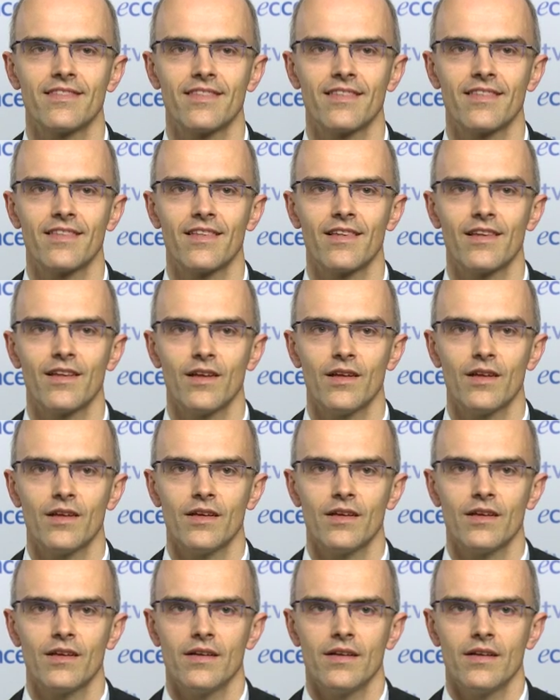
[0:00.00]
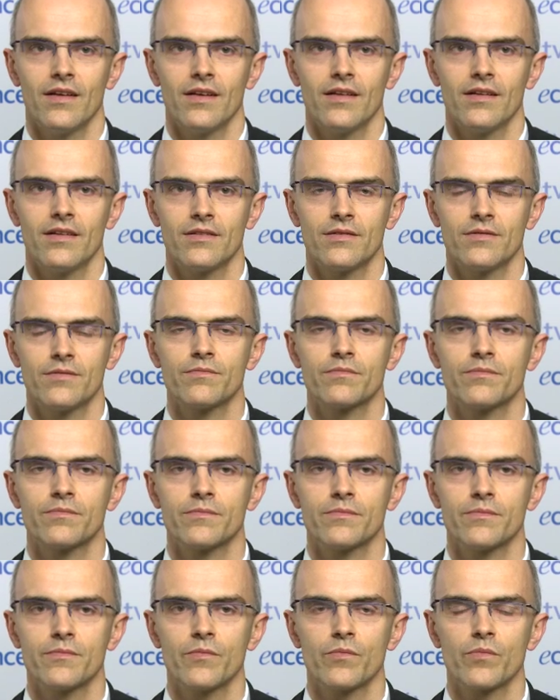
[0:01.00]
But what about
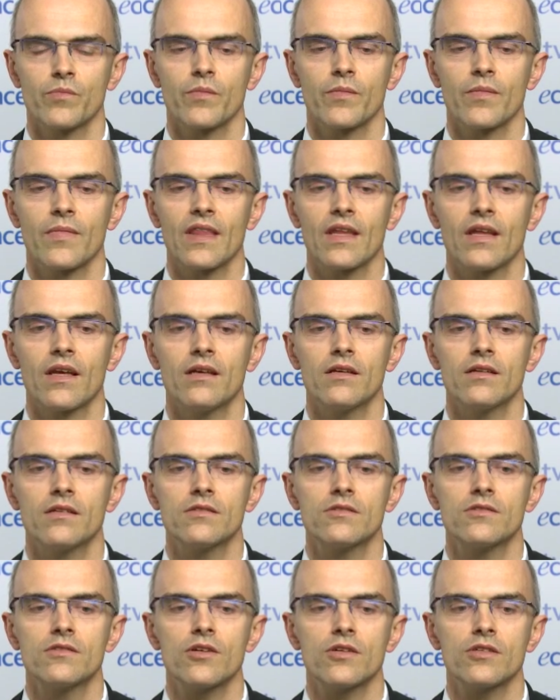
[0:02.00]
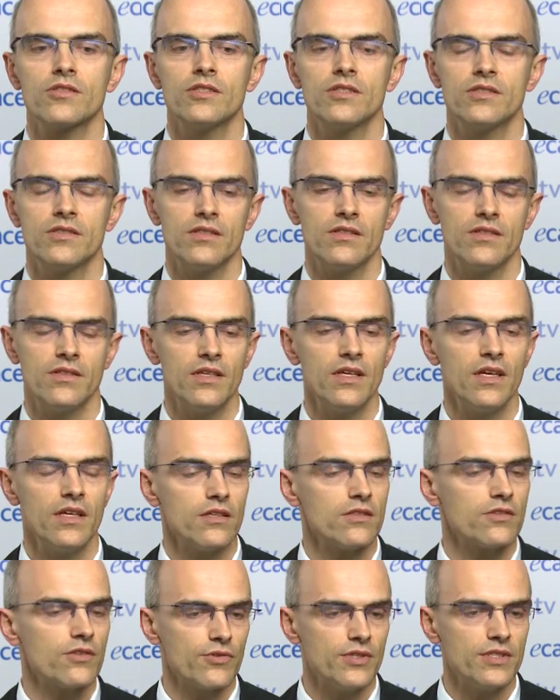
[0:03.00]
toxicity? Toxicity in
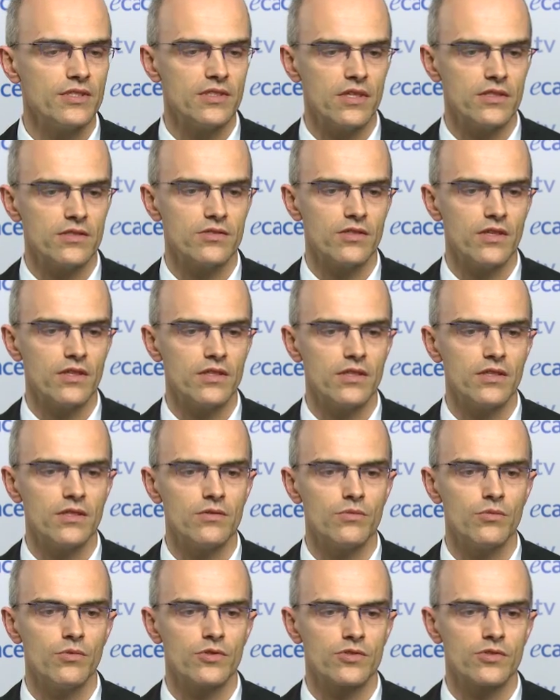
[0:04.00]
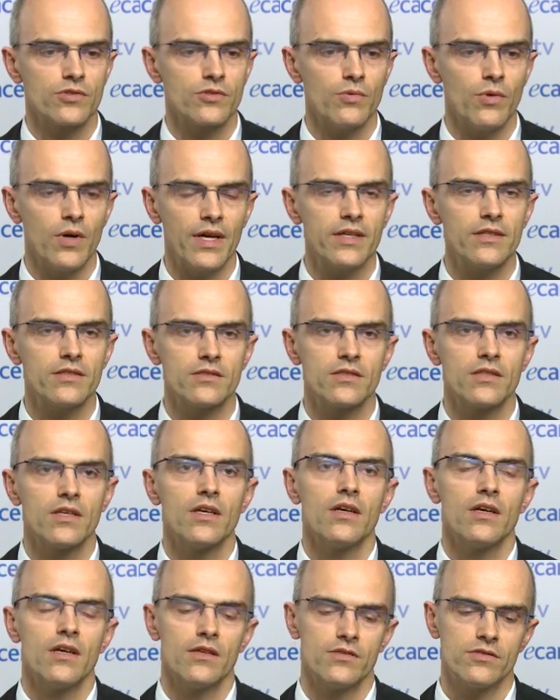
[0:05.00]
the TH3RESA study was quite
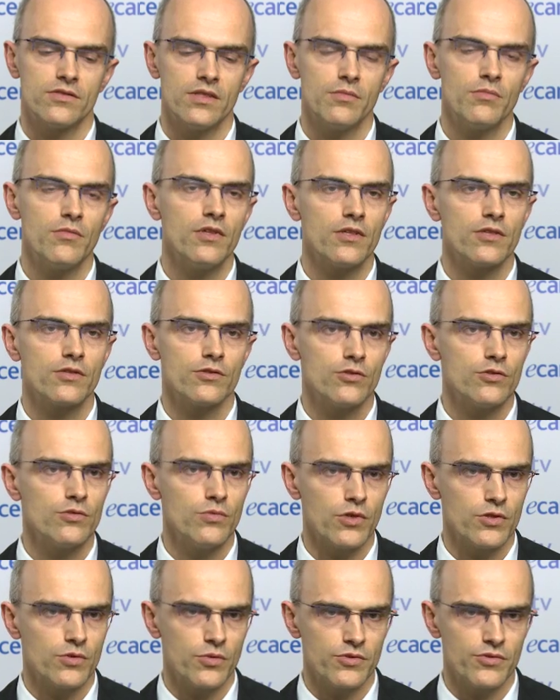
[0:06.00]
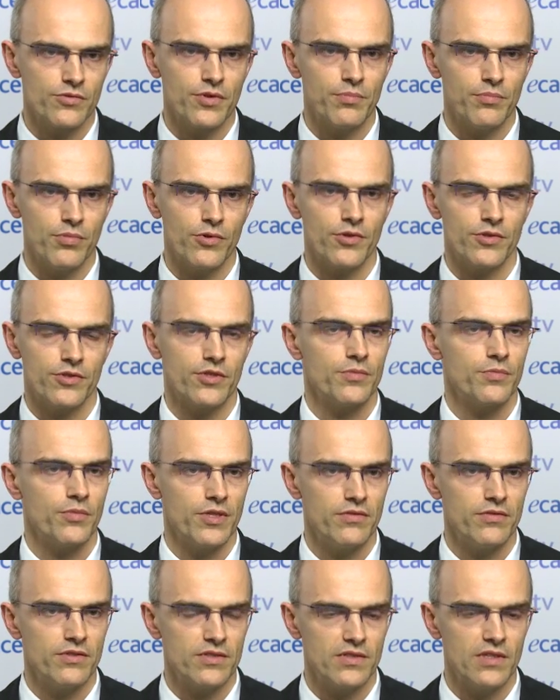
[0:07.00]
similar to what was reported
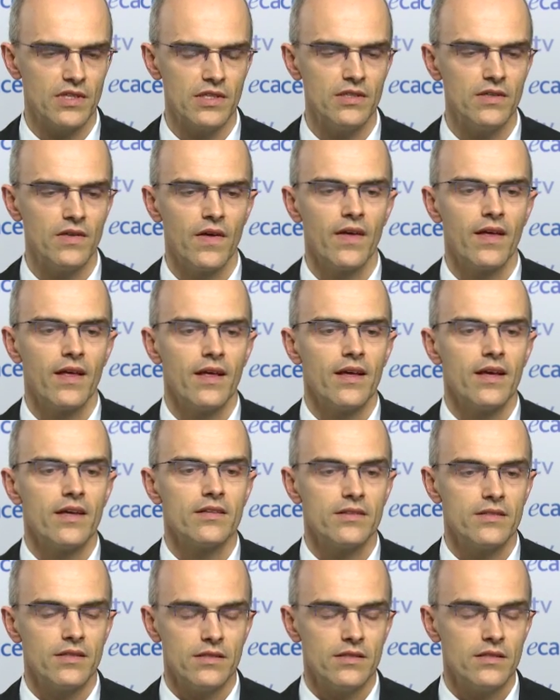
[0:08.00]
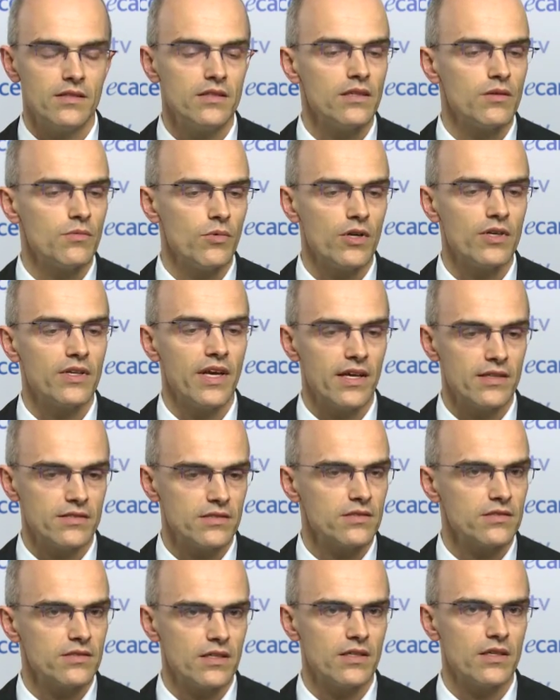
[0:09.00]
previously. TDM1
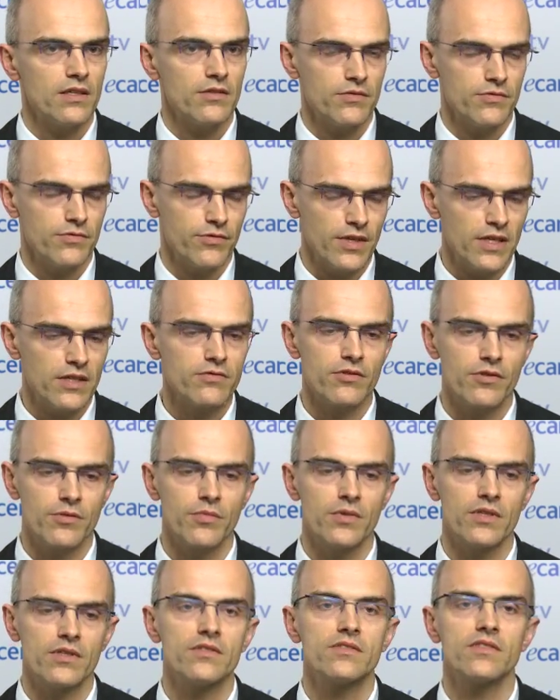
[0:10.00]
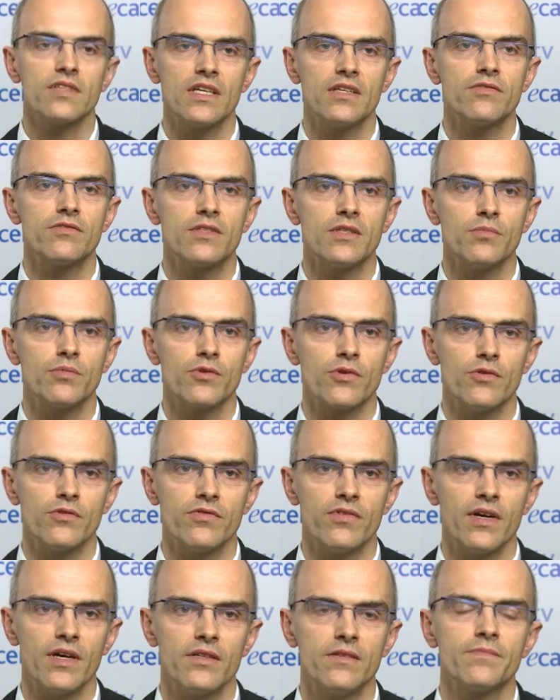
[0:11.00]
has a favorable safety
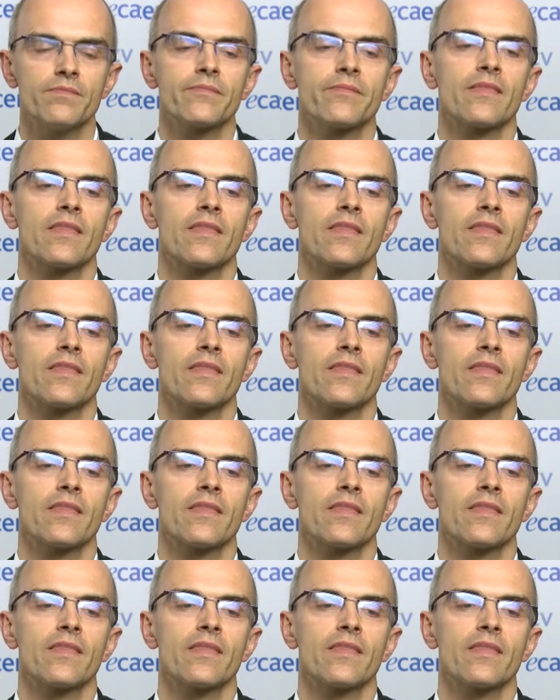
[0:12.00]
profile.